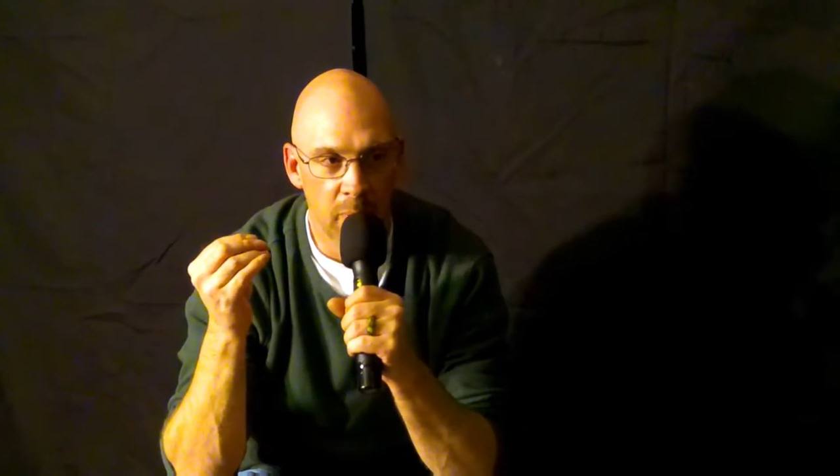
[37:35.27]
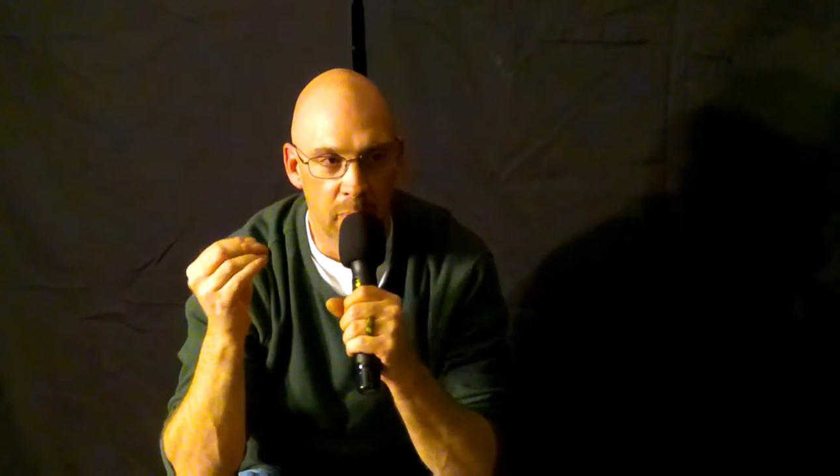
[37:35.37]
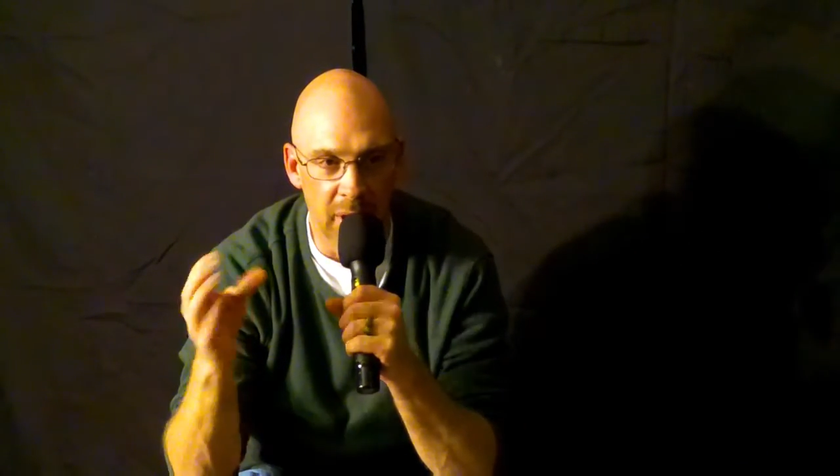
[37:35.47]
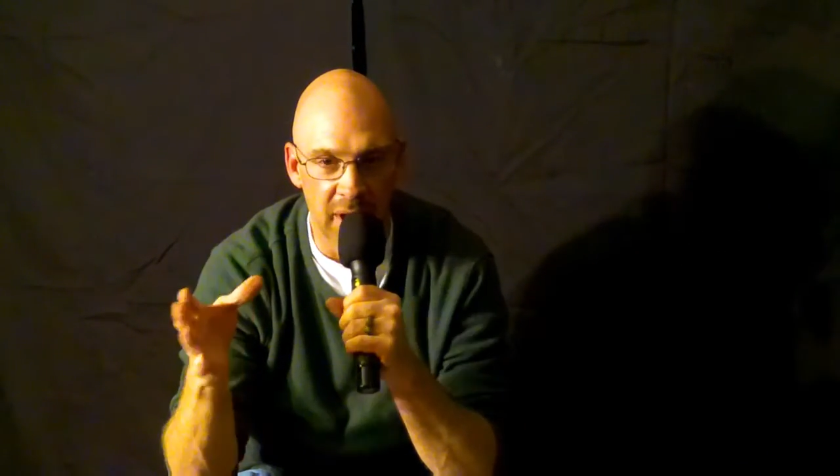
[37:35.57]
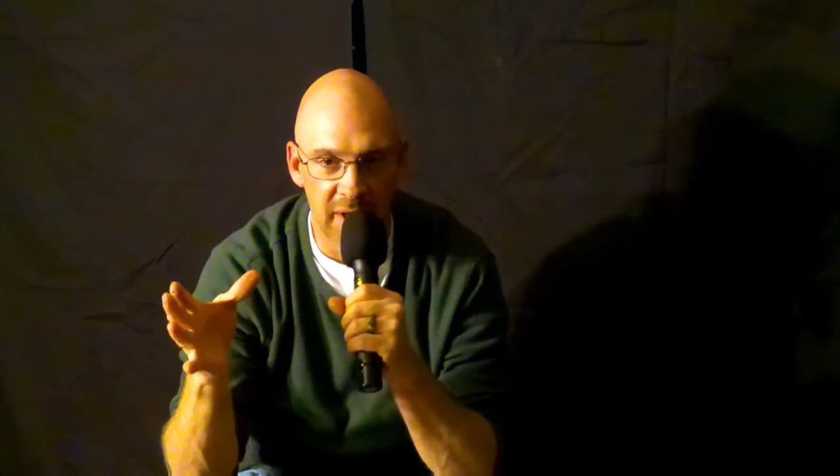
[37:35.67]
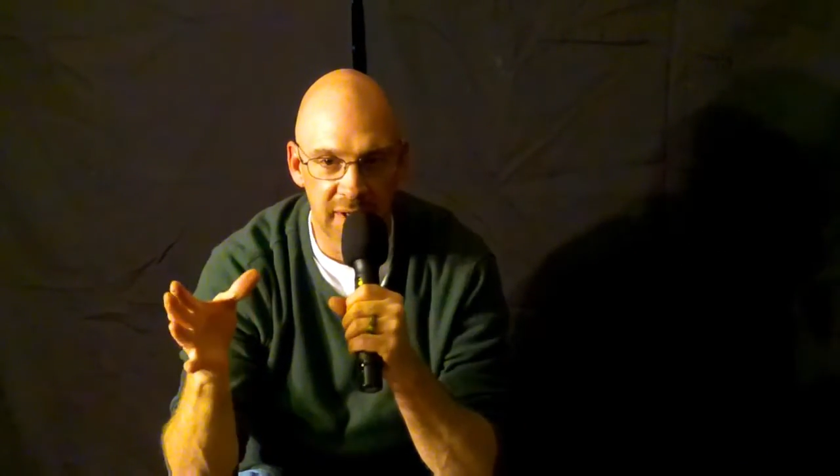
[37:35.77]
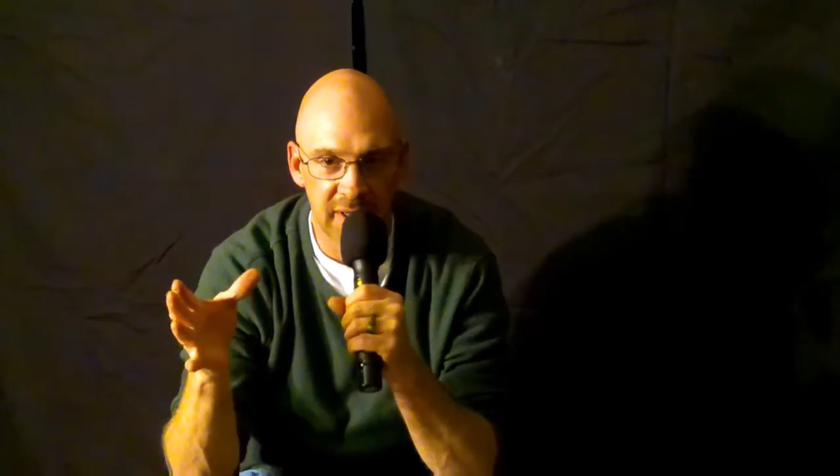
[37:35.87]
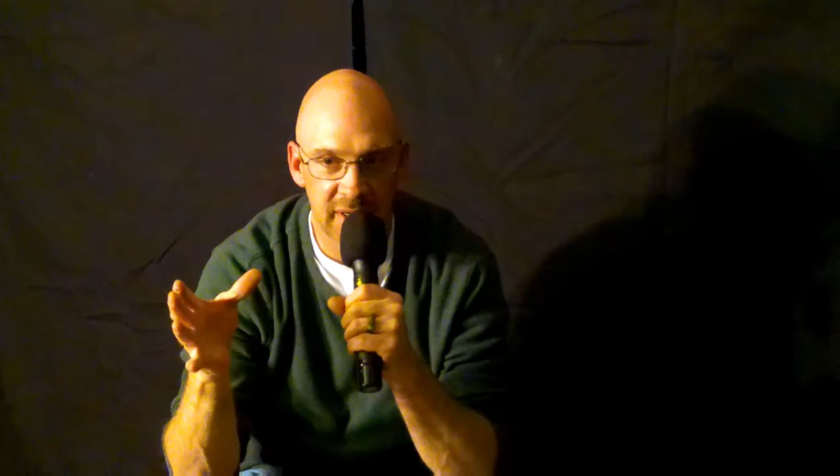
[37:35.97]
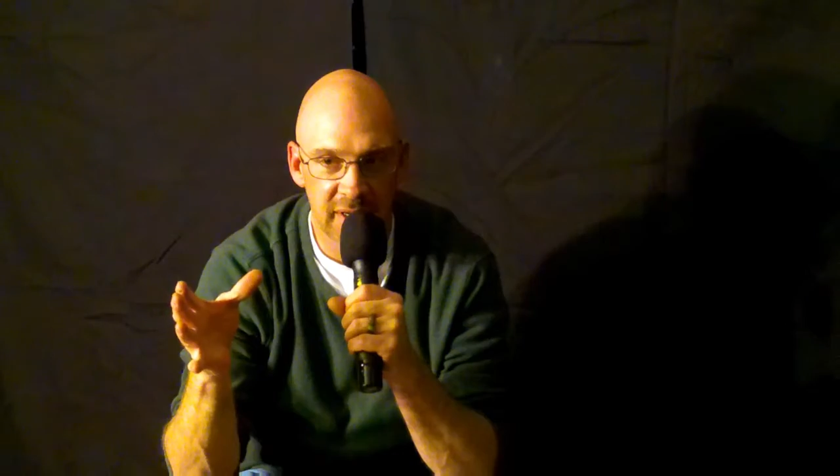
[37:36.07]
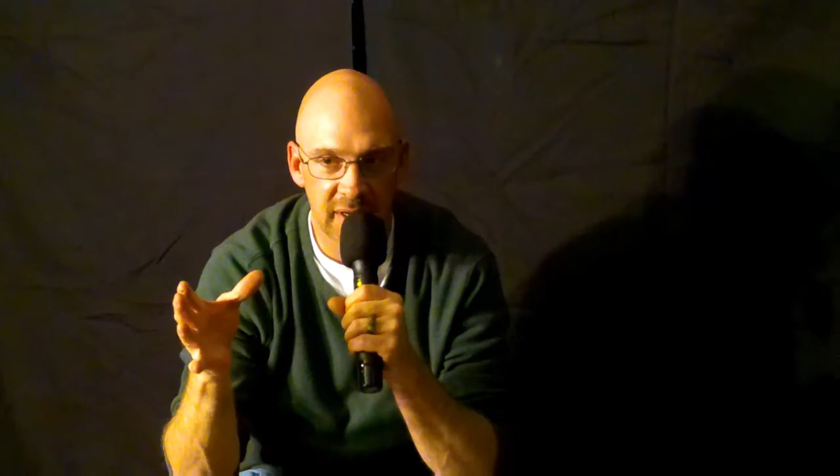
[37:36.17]
but
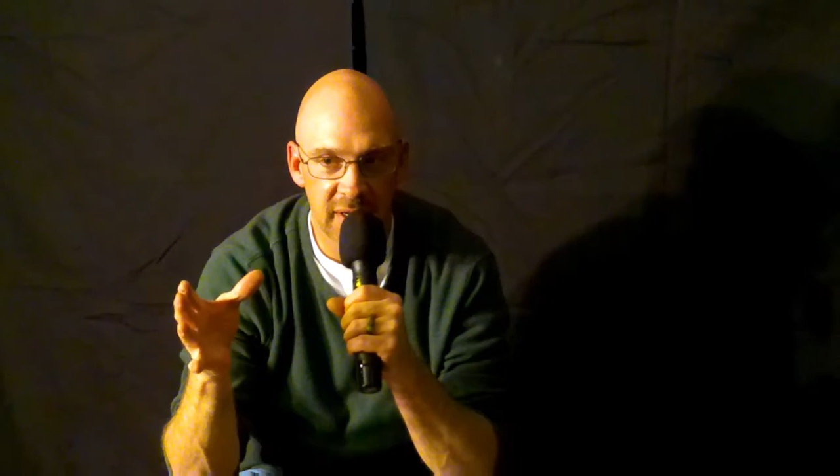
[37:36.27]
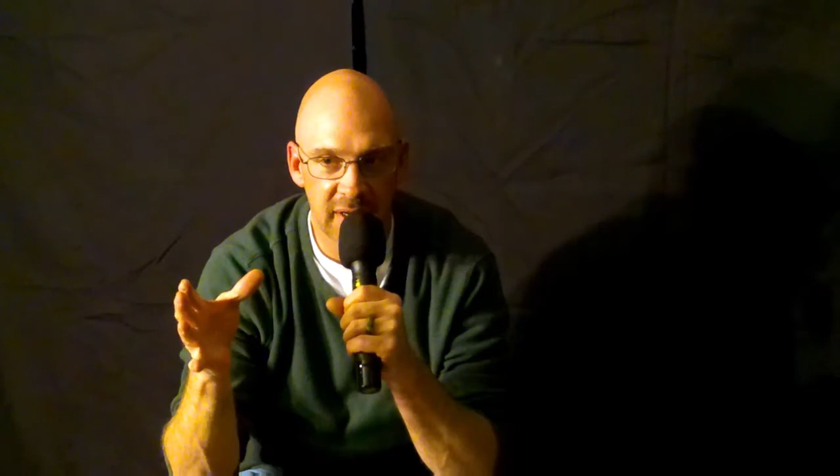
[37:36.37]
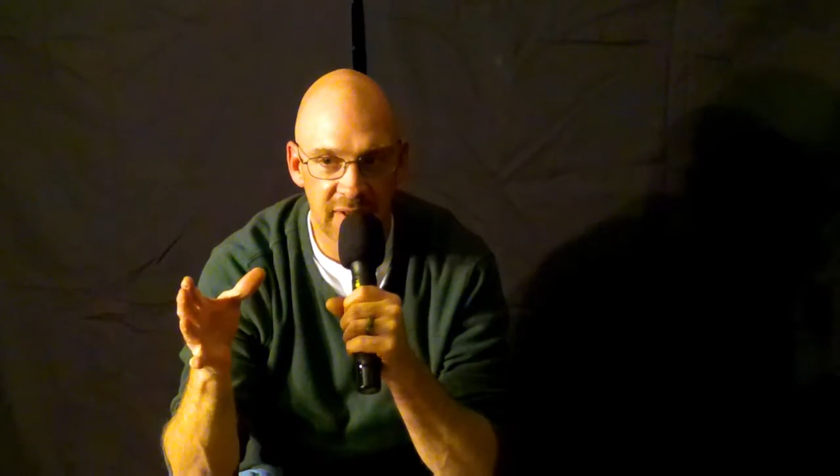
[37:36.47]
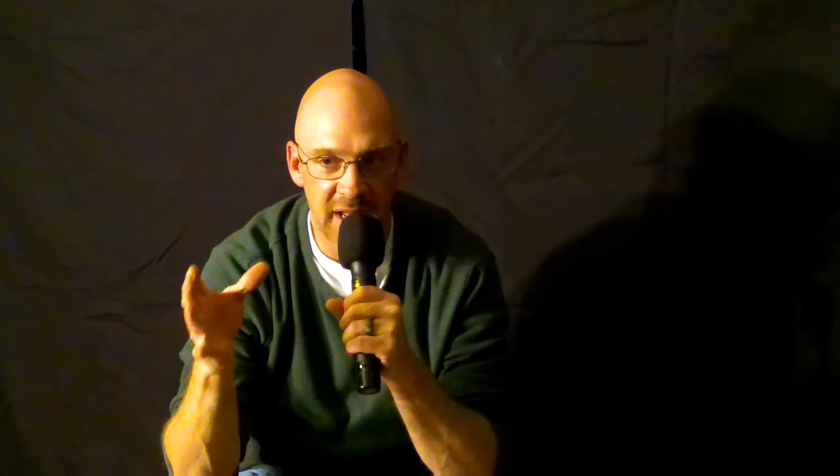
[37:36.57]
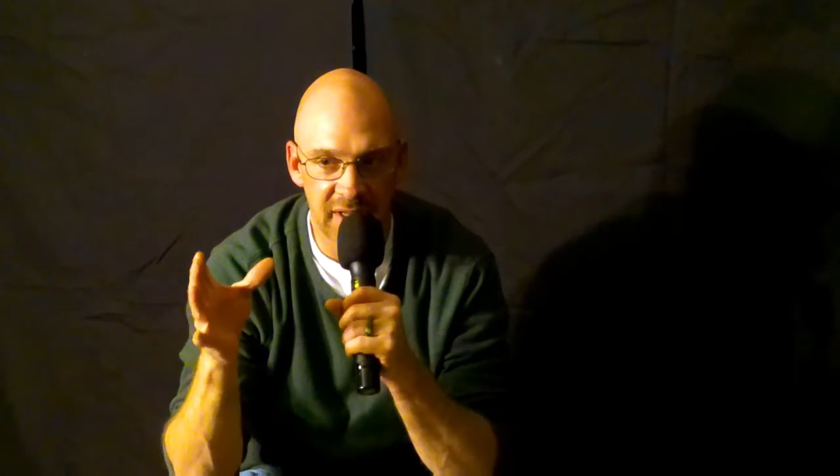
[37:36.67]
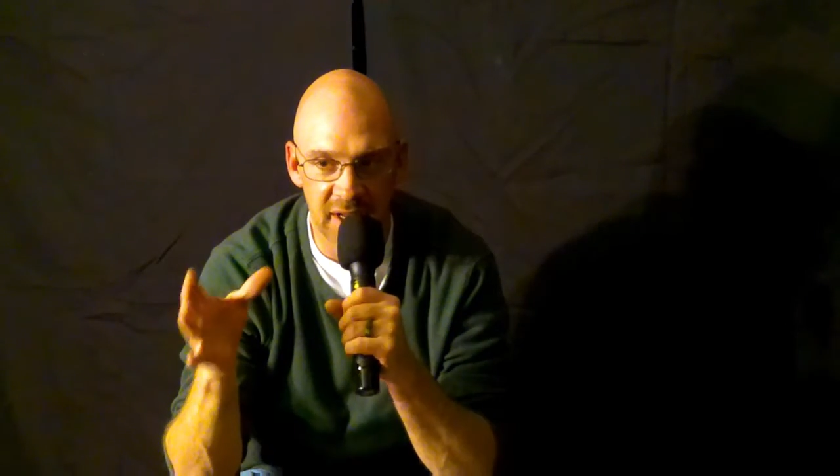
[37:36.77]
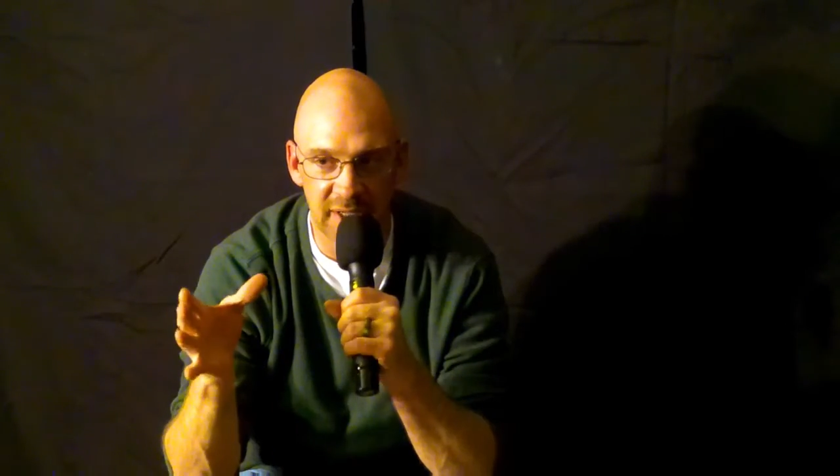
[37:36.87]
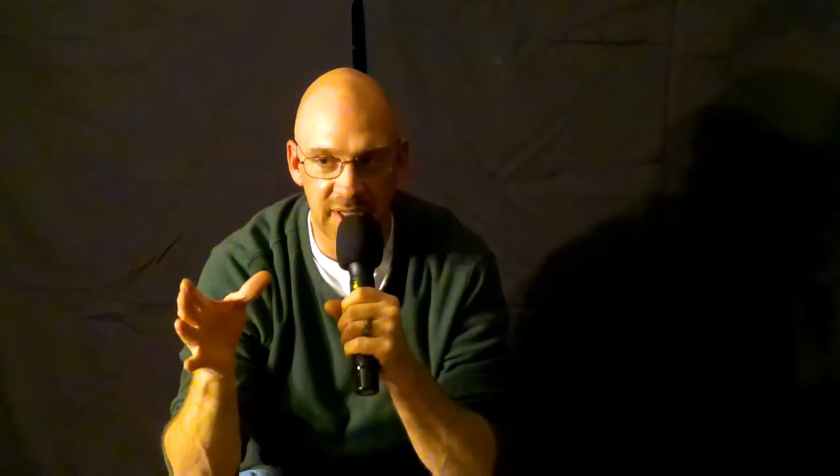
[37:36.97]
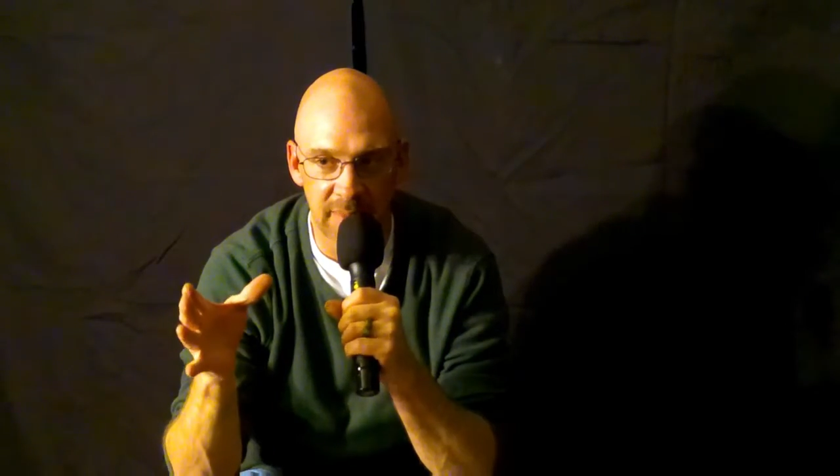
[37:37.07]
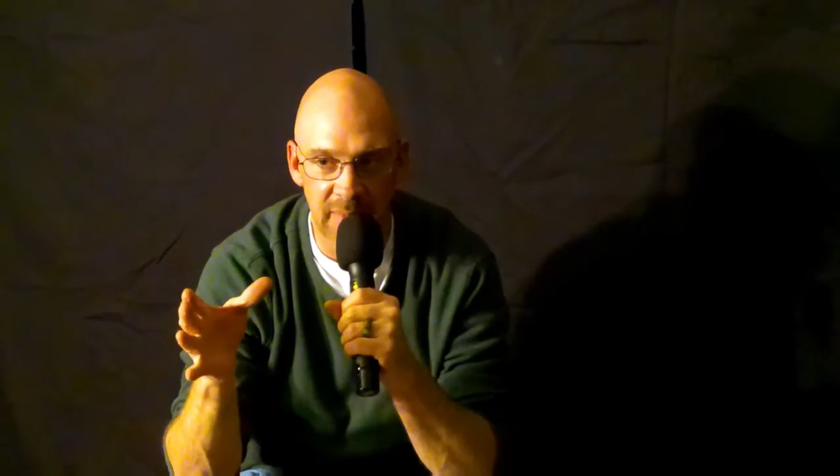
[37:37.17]
that
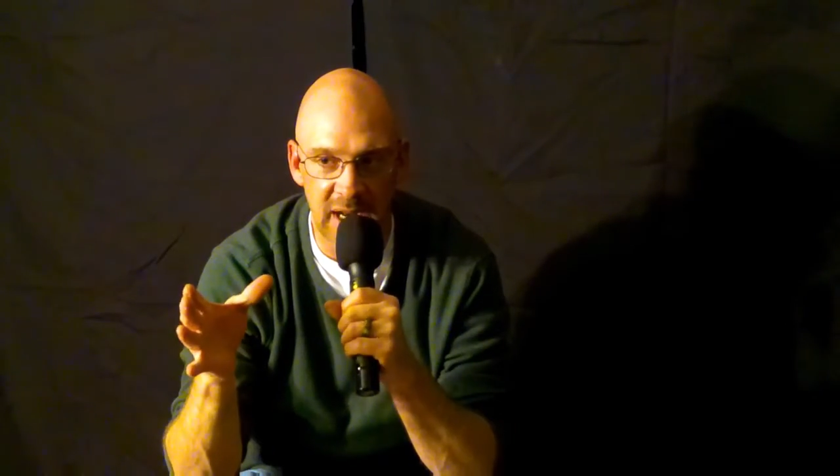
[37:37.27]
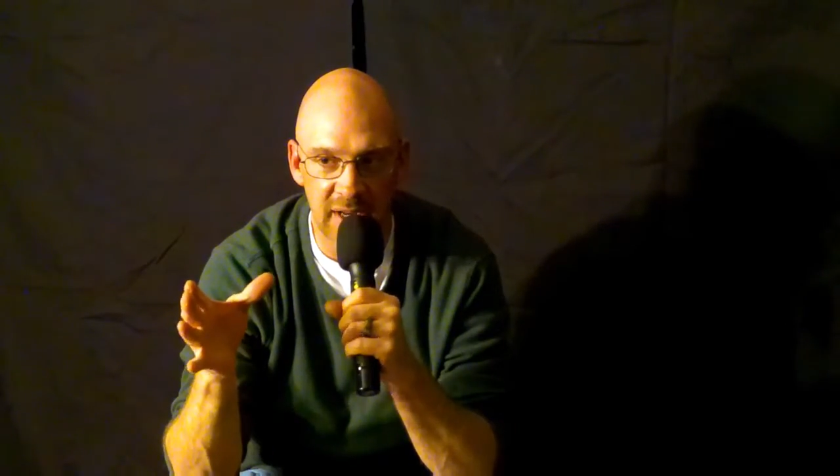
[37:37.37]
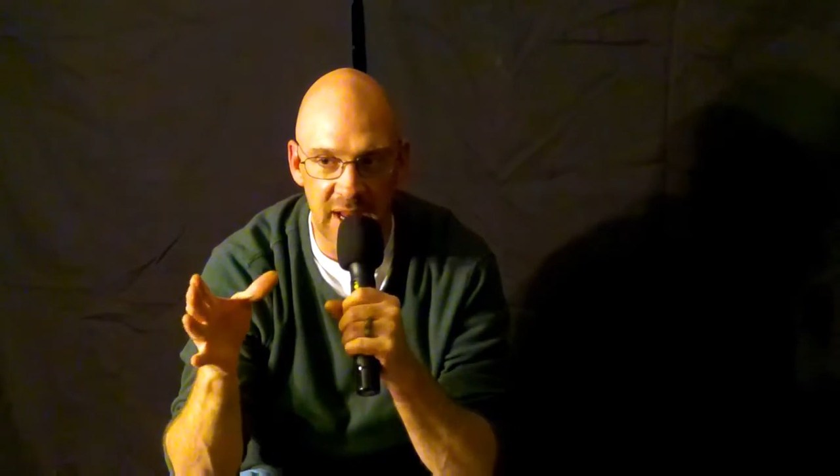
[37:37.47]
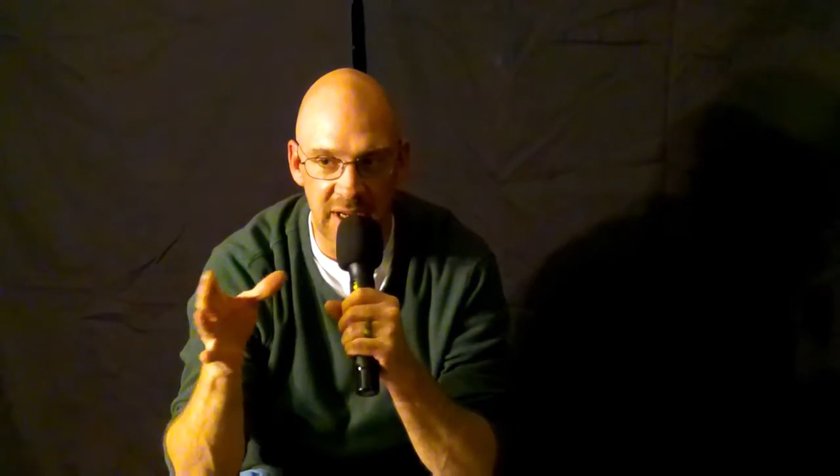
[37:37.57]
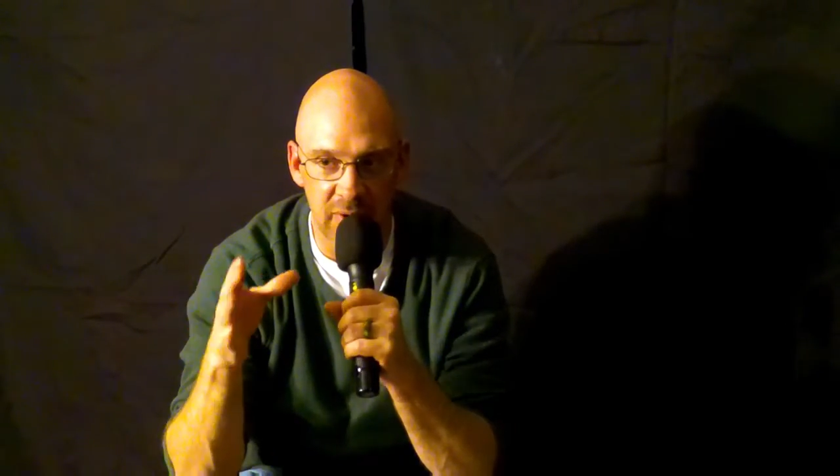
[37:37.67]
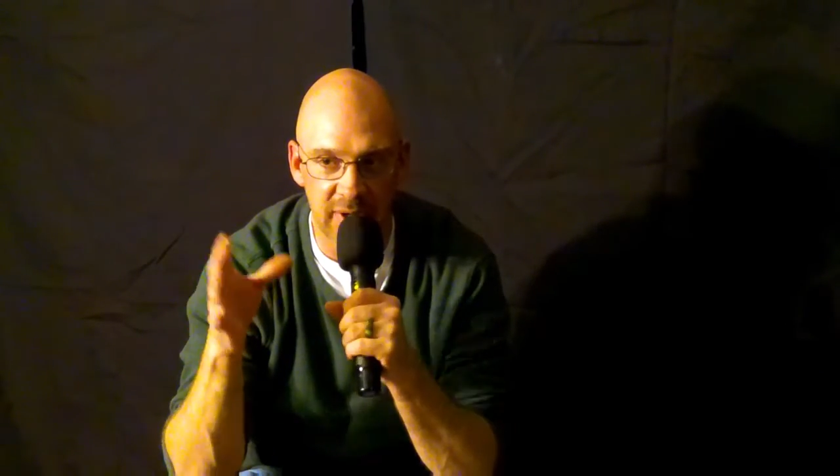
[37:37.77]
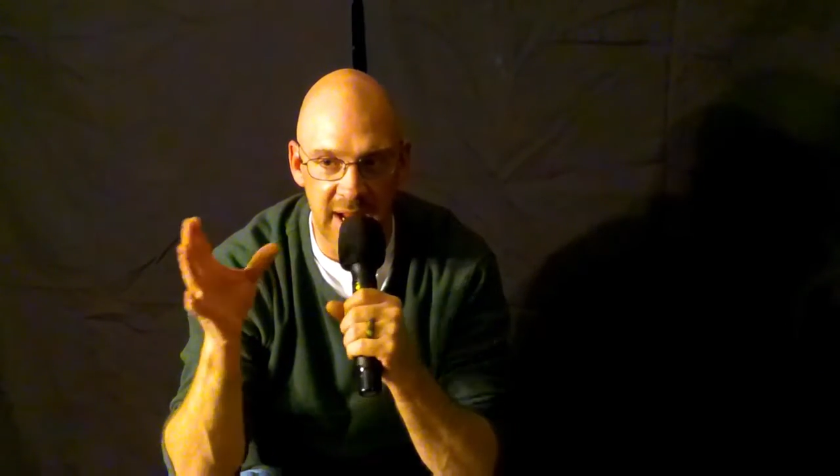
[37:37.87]
doesn't mean that you